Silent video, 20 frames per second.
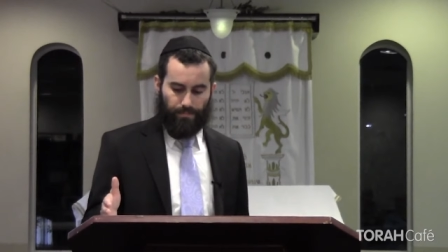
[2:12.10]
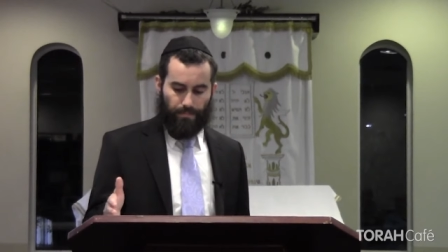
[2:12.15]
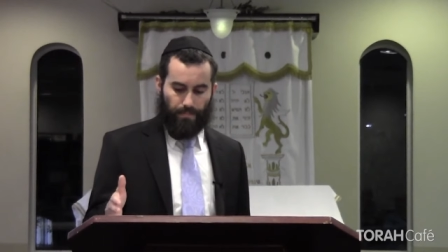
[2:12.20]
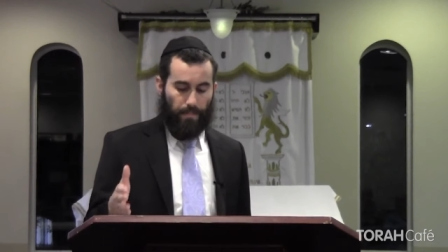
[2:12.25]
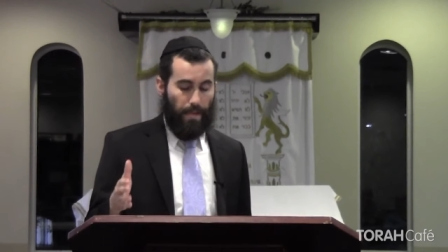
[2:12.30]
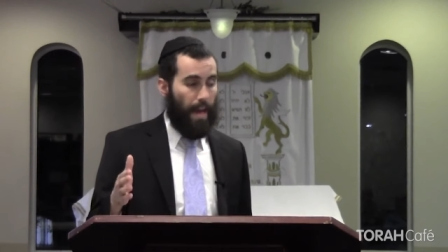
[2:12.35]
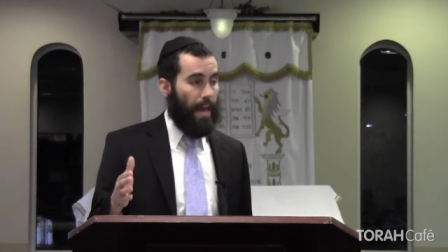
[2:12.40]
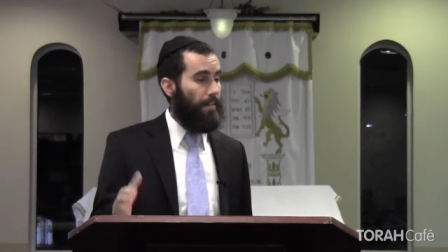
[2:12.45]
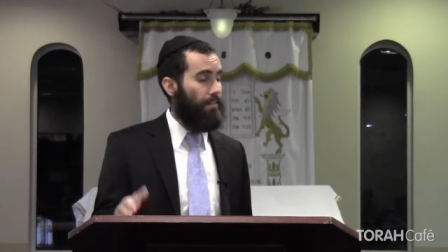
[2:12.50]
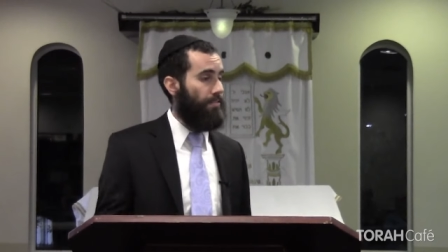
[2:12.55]

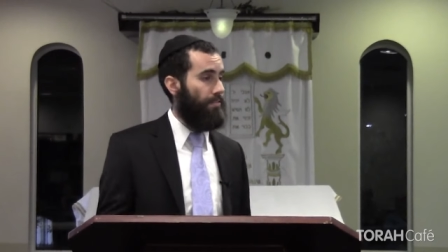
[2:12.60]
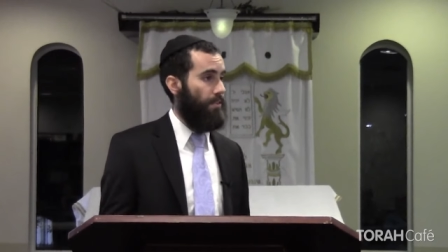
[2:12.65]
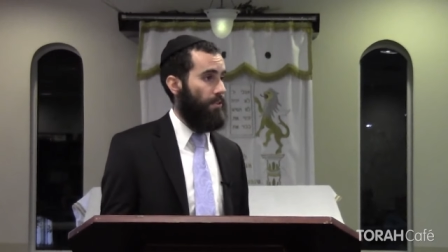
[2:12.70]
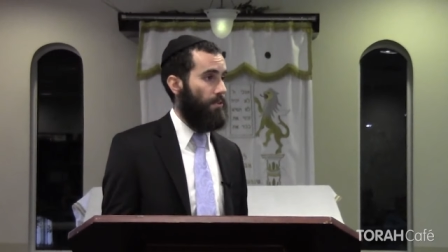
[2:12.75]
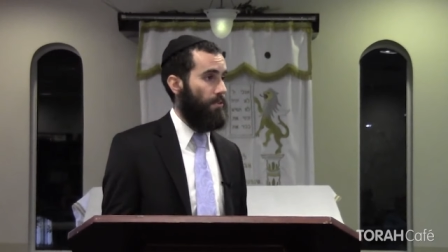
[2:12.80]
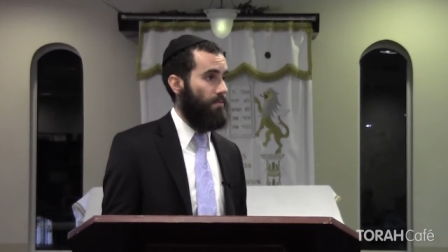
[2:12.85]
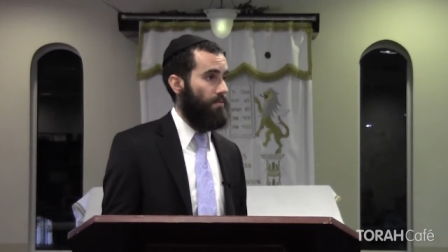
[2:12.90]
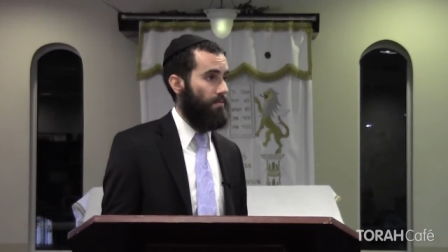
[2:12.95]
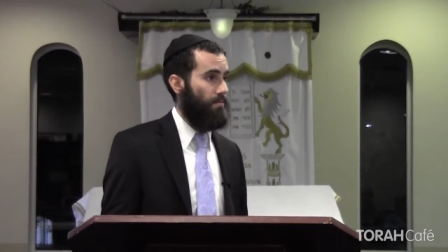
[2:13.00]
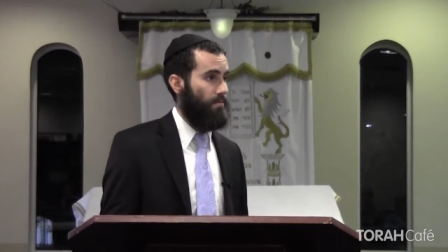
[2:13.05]

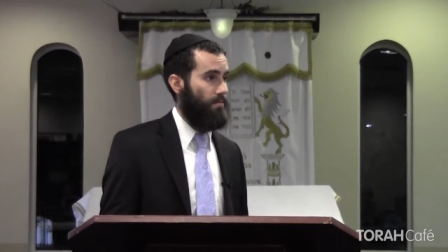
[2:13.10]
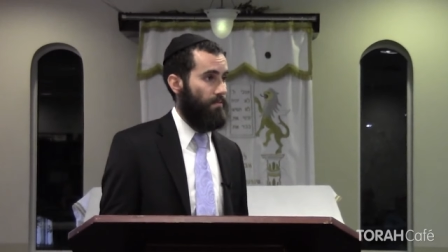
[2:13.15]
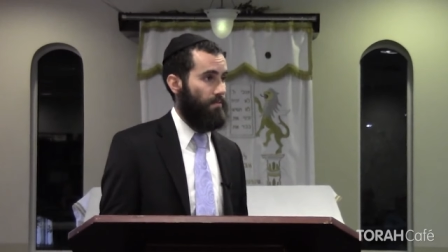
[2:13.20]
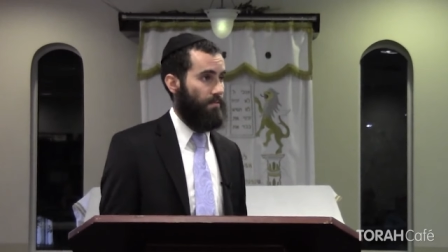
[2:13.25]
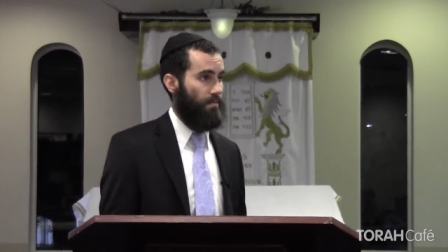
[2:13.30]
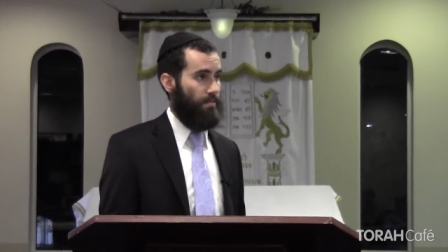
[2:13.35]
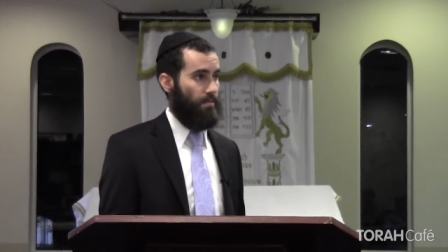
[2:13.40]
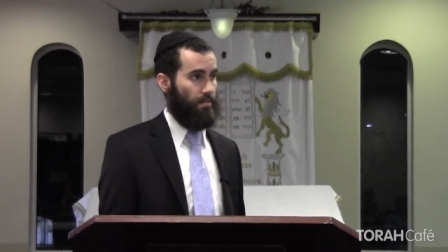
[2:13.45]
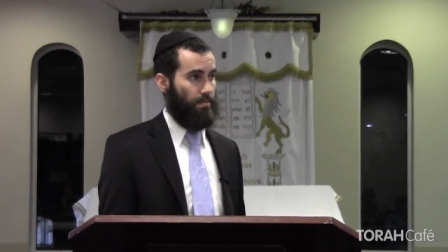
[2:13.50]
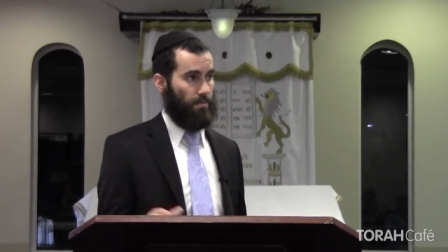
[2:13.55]
Matthew,
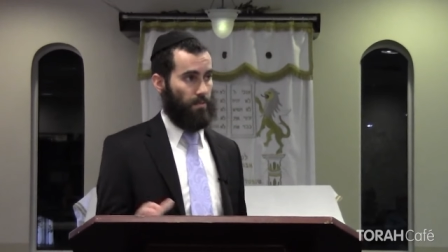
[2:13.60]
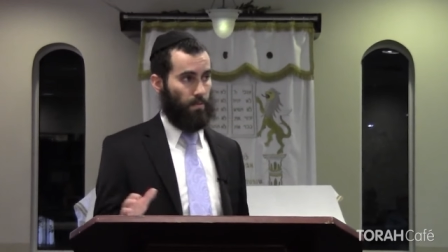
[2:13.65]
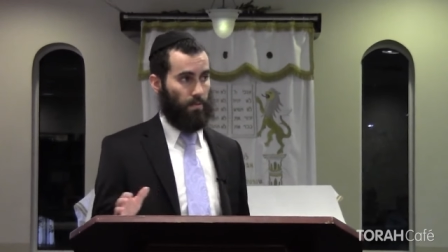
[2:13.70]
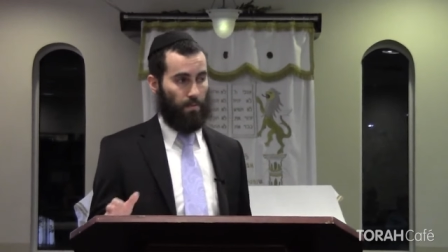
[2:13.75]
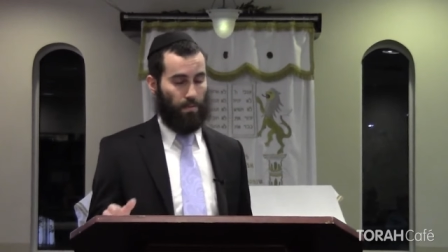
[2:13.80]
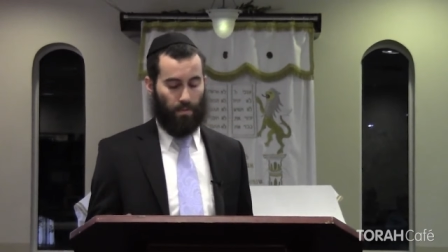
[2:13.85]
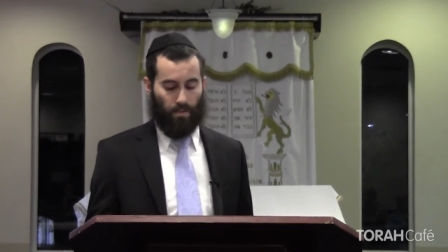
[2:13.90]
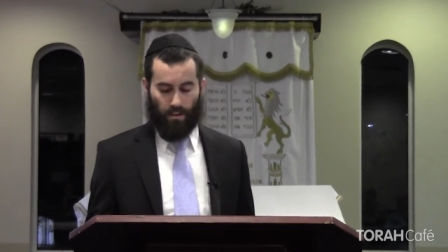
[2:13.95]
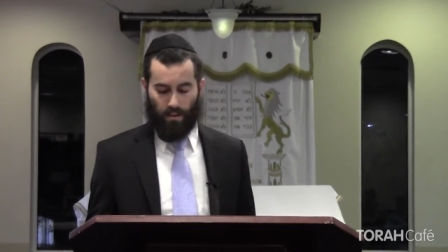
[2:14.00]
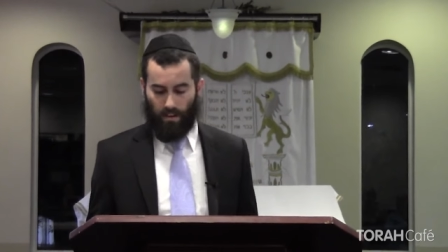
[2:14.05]

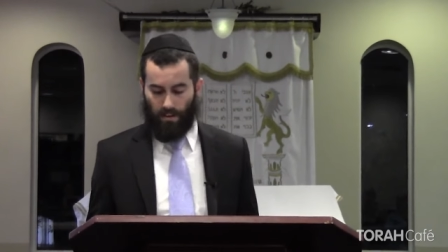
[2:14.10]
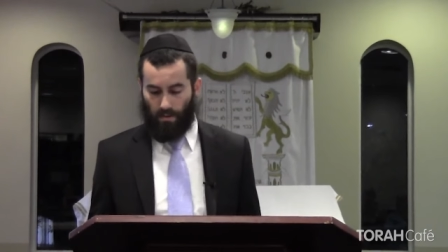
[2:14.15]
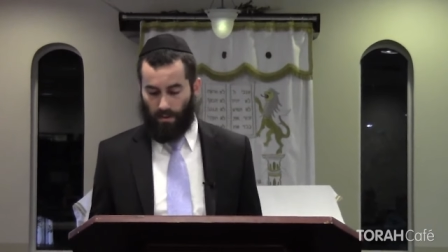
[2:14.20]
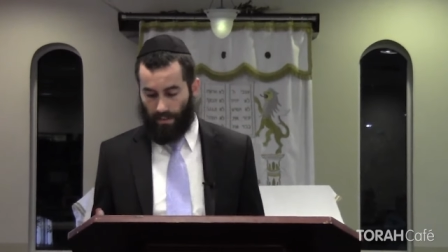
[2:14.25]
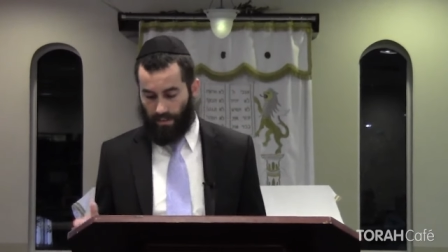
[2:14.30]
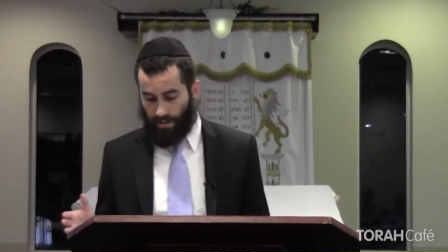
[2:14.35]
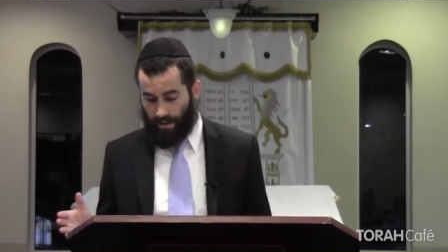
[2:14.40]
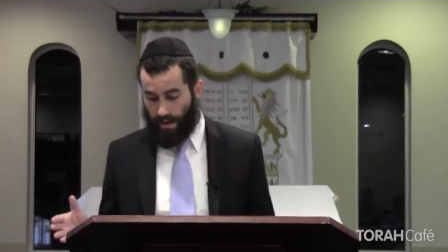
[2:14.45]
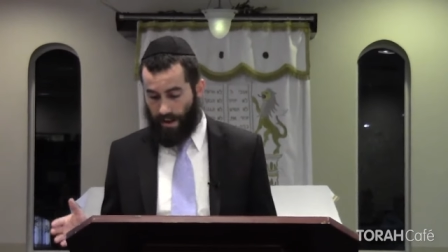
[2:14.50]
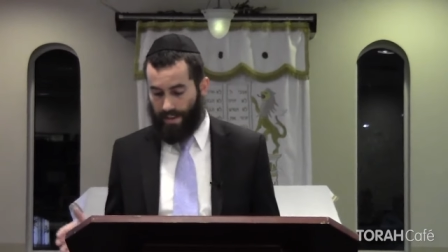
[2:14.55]
one
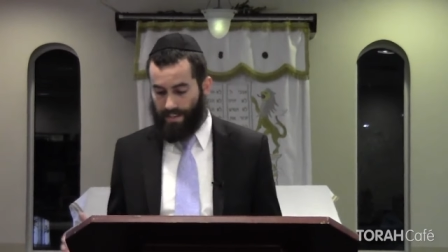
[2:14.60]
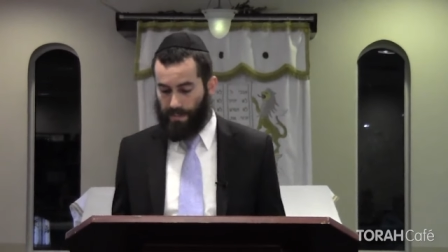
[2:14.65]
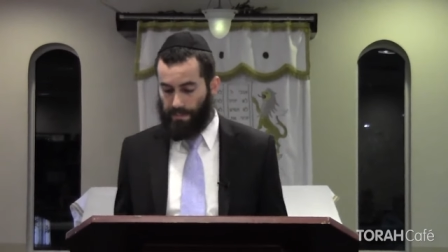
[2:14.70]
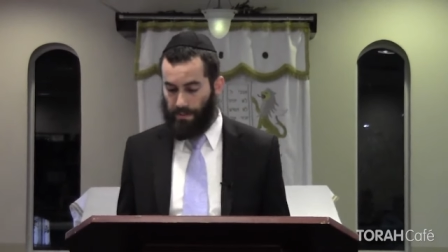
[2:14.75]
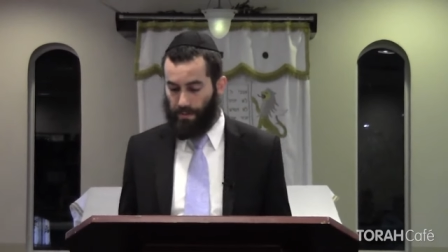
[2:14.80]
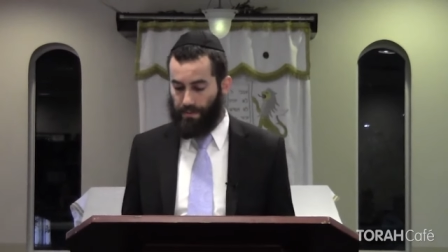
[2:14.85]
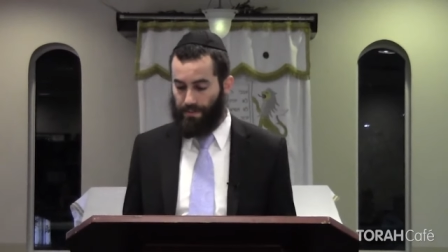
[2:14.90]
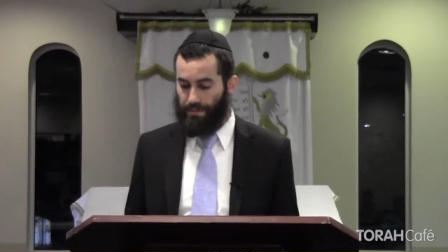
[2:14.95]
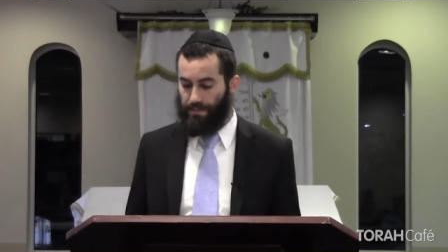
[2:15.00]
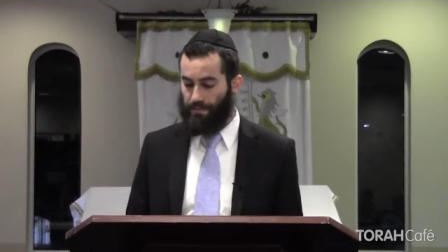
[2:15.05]
of the
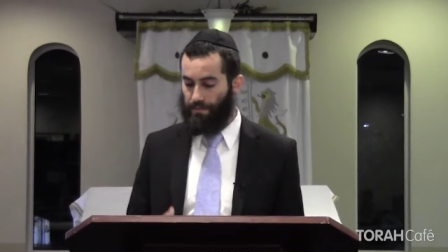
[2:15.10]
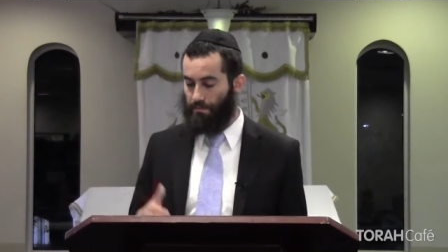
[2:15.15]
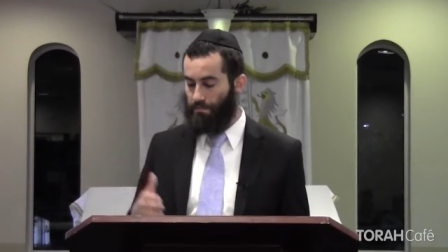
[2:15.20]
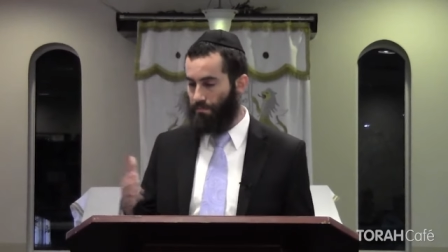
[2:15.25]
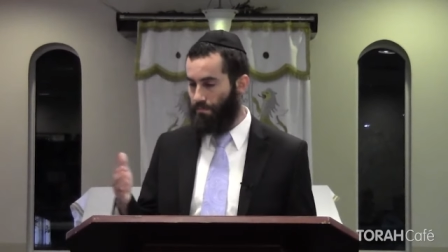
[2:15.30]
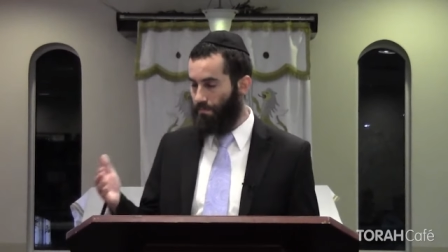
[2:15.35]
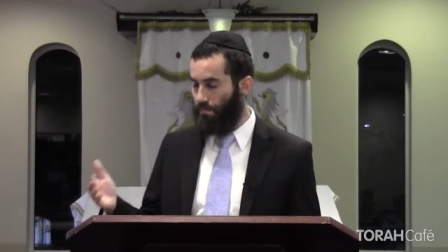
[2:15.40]
Gospels,